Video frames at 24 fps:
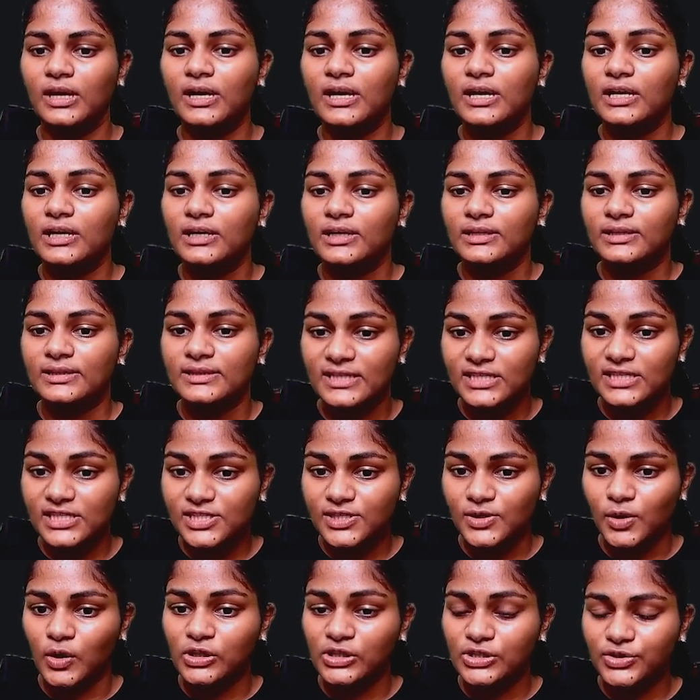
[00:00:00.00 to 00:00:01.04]
this
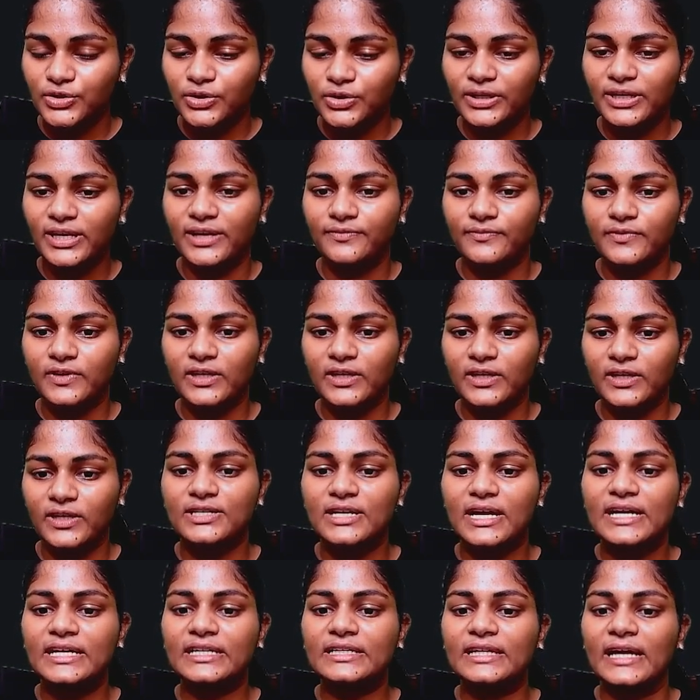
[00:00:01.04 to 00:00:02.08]
also, again, we can write
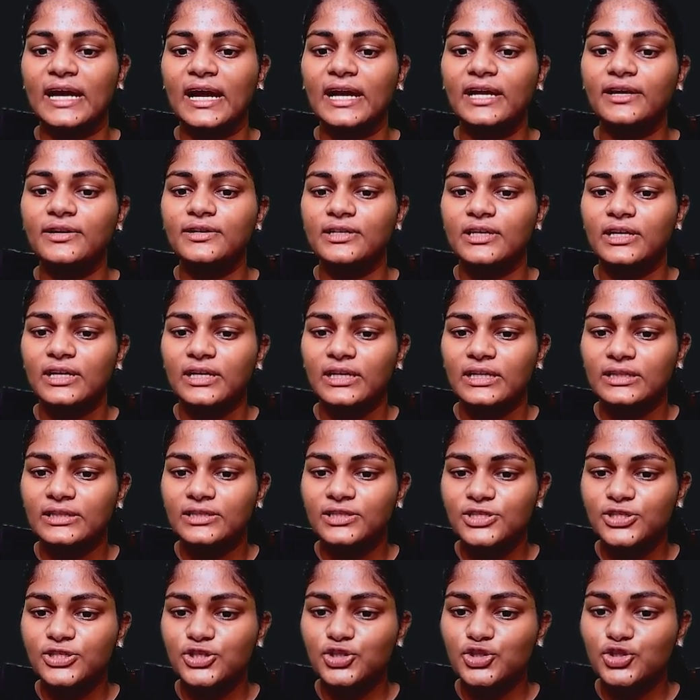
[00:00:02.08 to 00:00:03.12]
that the
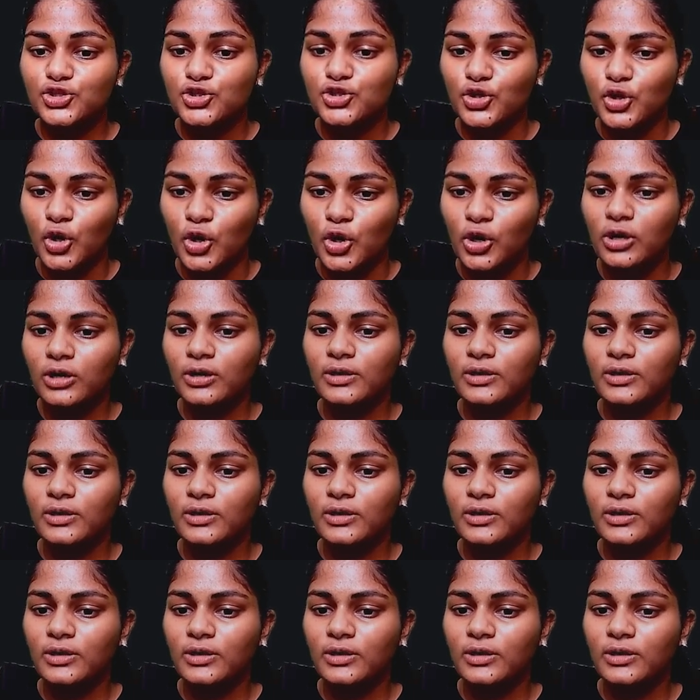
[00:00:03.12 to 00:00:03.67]
strong